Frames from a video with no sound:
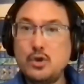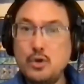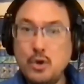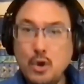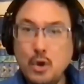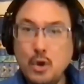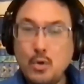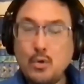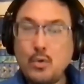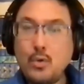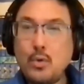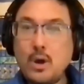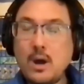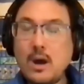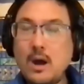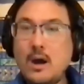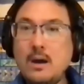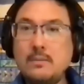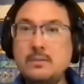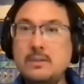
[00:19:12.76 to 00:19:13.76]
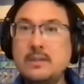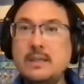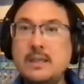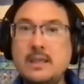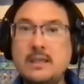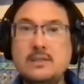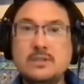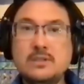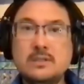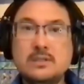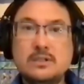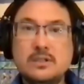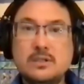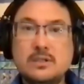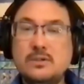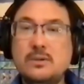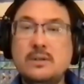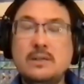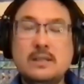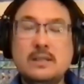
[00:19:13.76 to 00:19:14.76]
no obligation
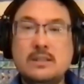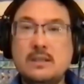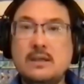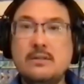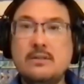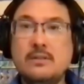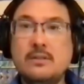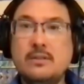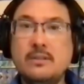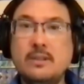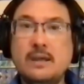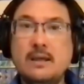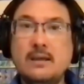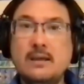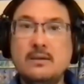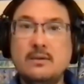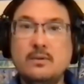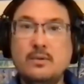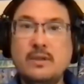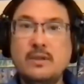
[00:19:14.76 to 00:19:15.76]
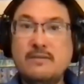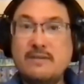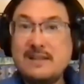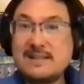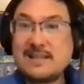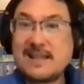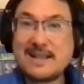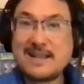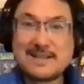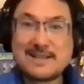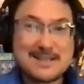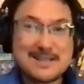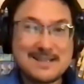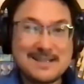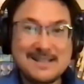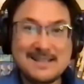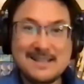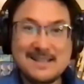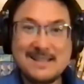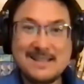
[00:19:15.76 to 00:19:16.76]
to do anything other than that. We've
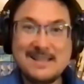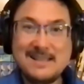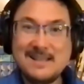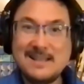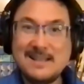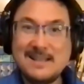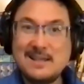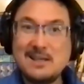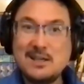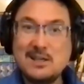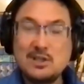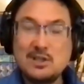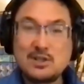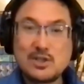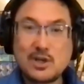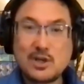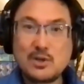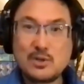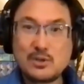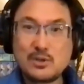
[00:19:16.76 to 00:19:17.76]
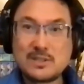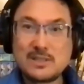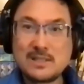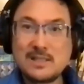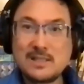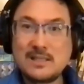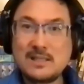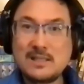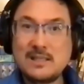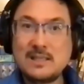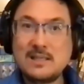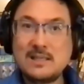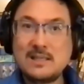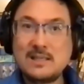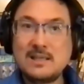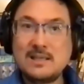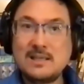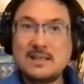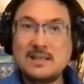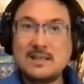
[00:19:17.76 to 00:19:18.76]
intentionally chosen
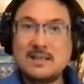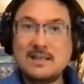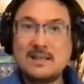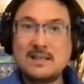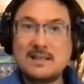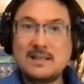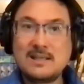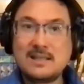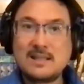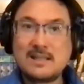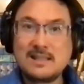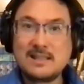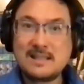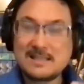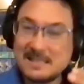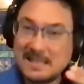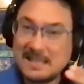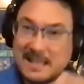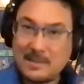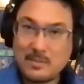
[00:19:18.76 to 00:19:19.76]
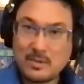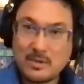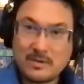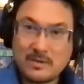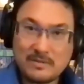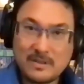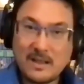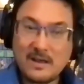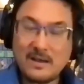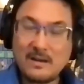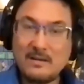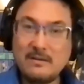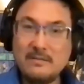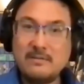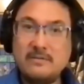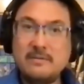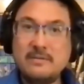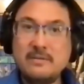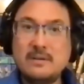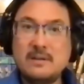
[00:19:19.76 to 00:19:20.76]
this labor of
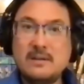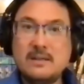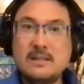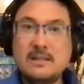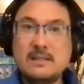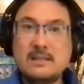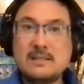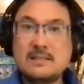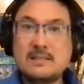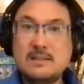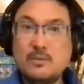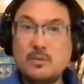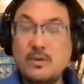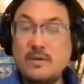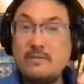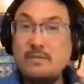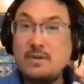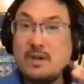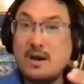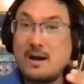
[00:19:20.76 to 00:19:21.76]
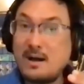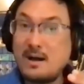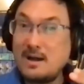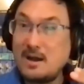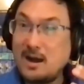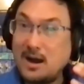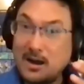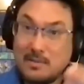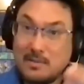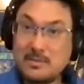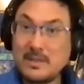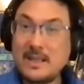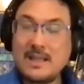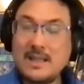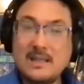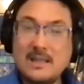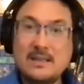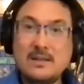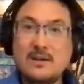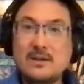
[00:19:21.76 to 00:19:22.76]
love. We've not
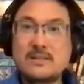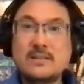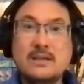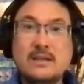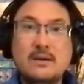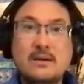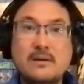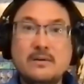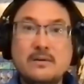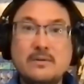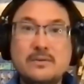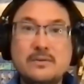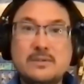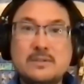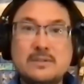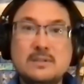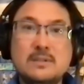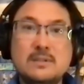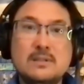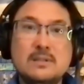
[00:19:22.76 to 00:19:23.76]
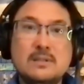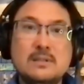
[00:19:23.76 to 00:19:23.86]
obligated ourselves.